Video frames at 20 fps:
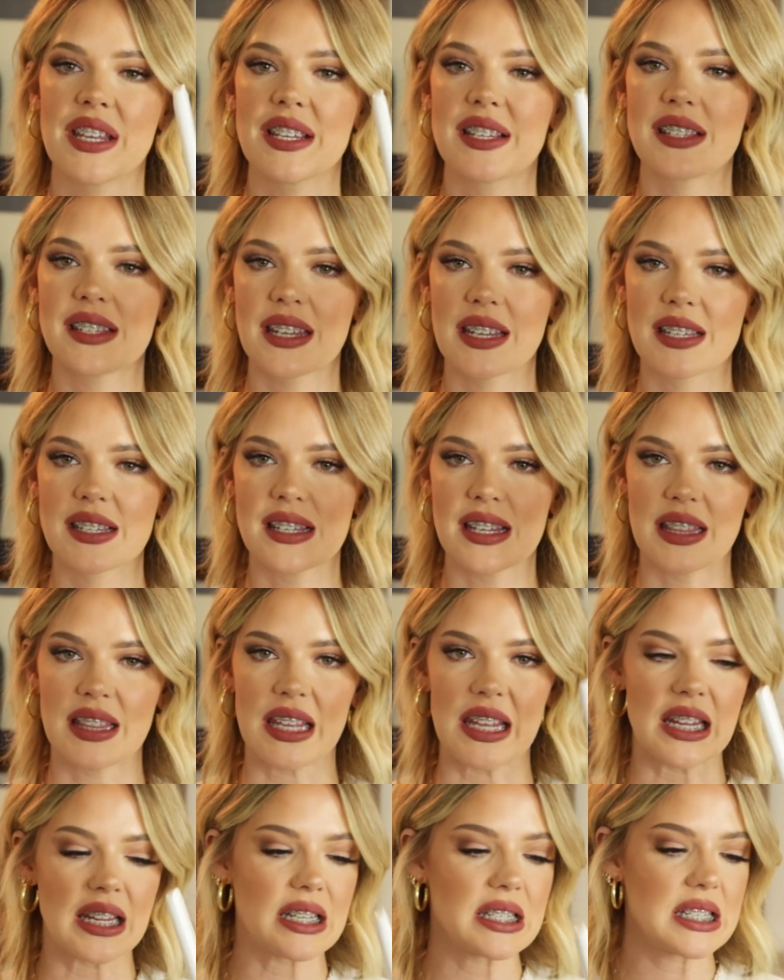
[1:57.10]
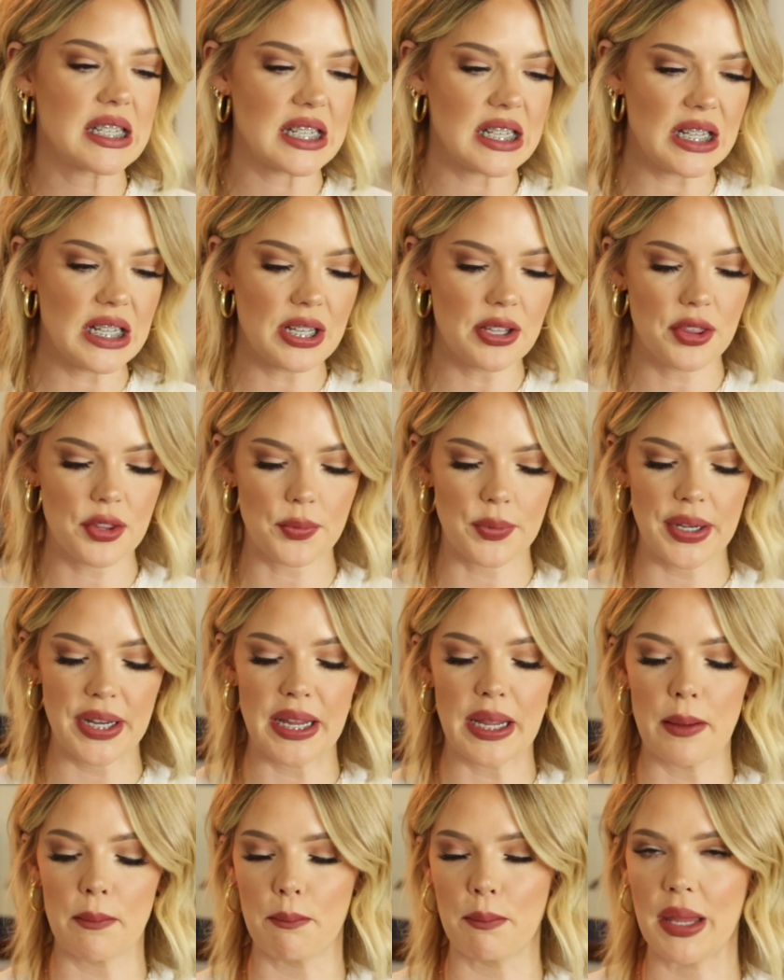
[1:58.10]
This is the
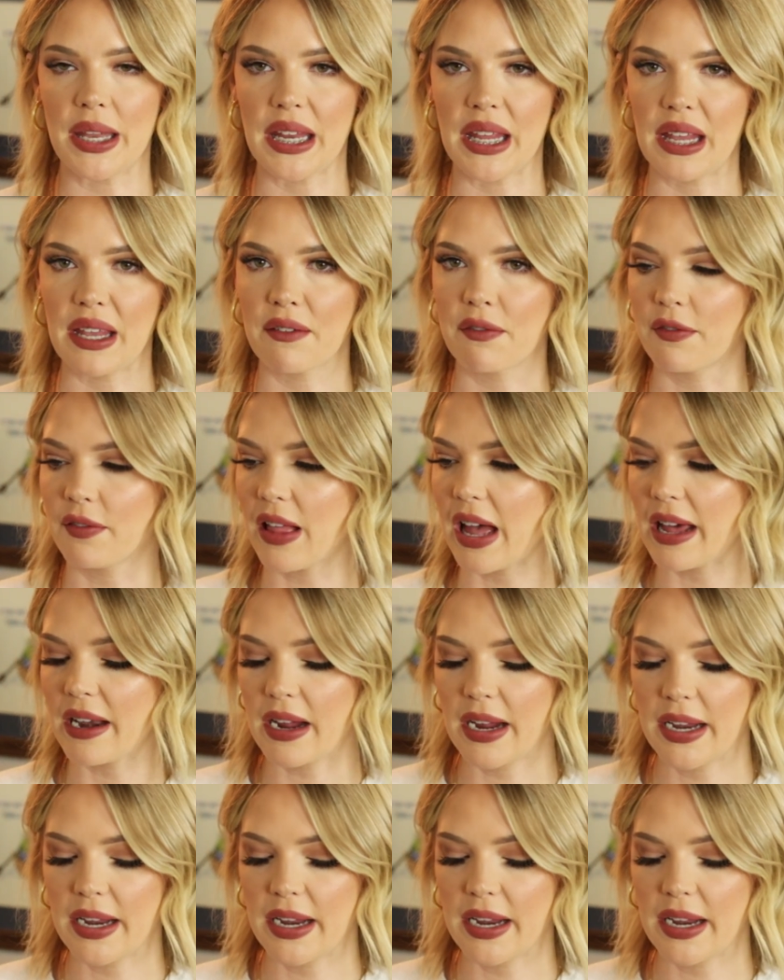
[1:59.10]
T3 Mini Flat